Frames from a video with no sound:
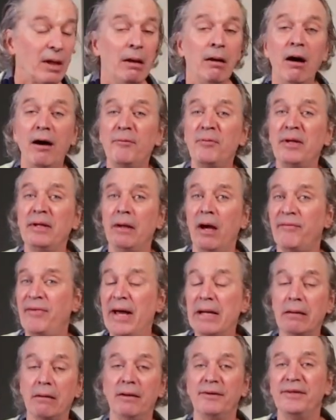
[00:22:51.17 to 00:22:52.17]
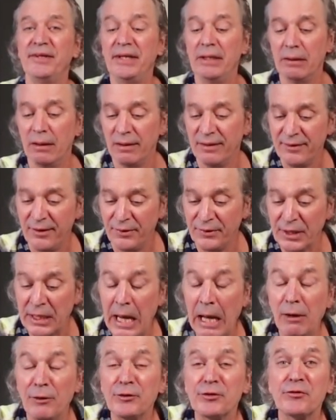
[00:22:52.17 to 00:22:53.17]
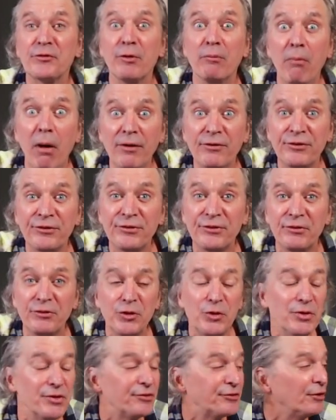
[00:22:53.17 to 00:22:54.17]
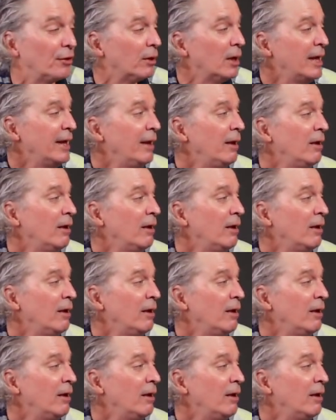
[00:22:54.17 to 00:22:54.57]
Uh, but I've had it on the, uh, on the calendar for months to do this song.